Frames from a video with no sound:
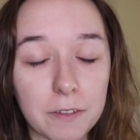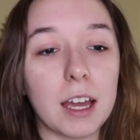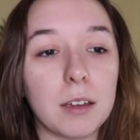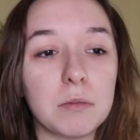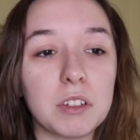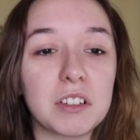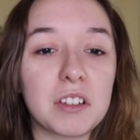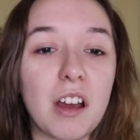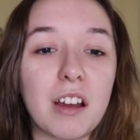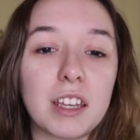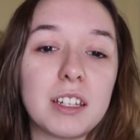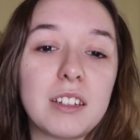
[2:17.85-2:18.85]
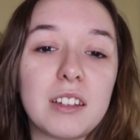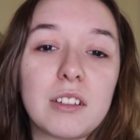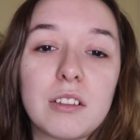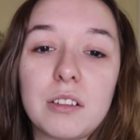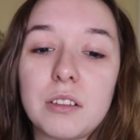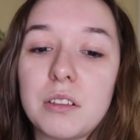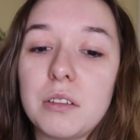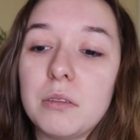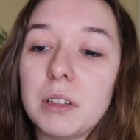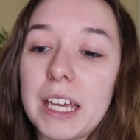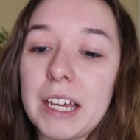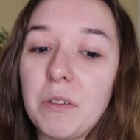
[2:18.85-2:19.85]
I'm just talking to the girls who
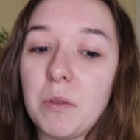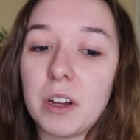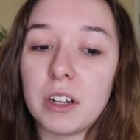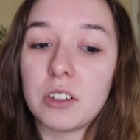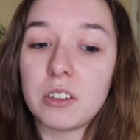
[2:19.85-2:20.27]
like want